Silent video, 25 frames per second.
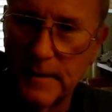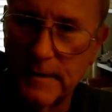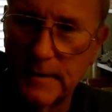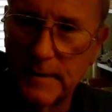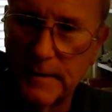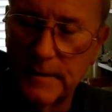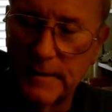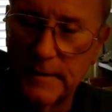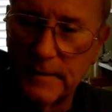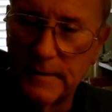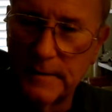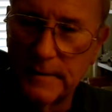
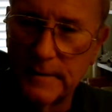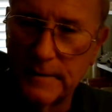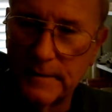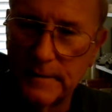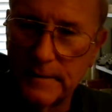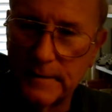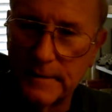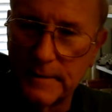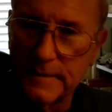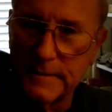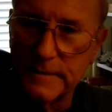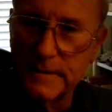It says in
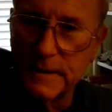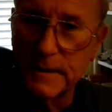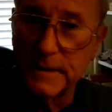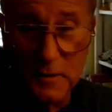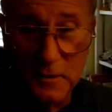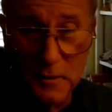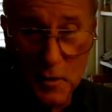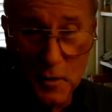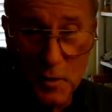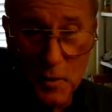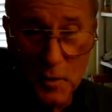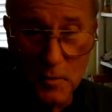respect to
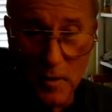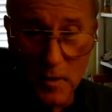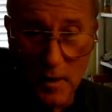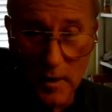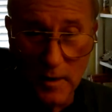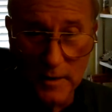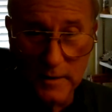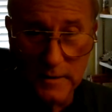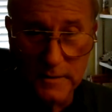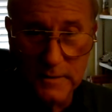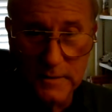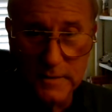
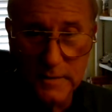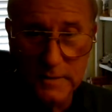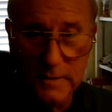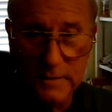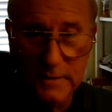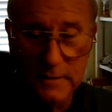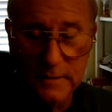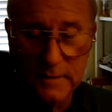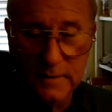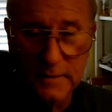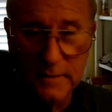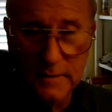neurons,
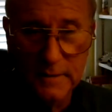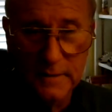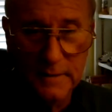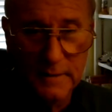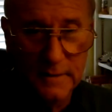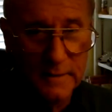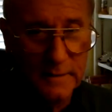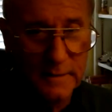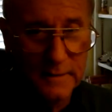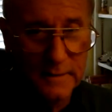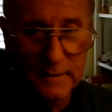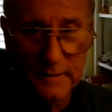
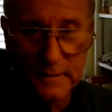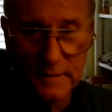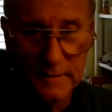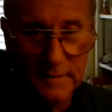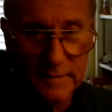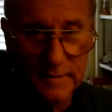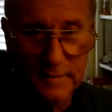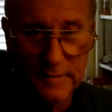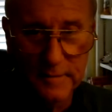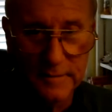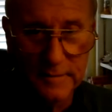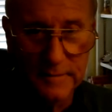
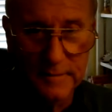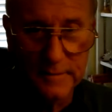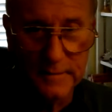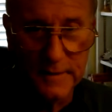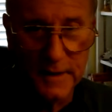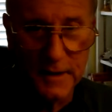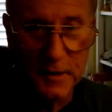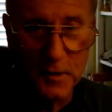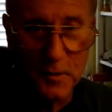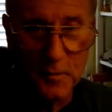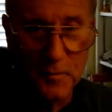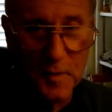they
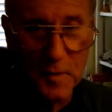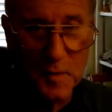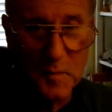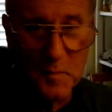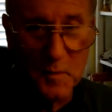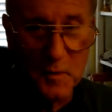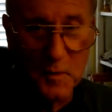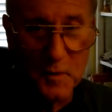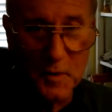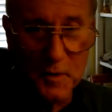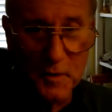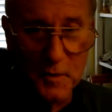don't
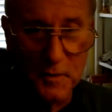reproduce.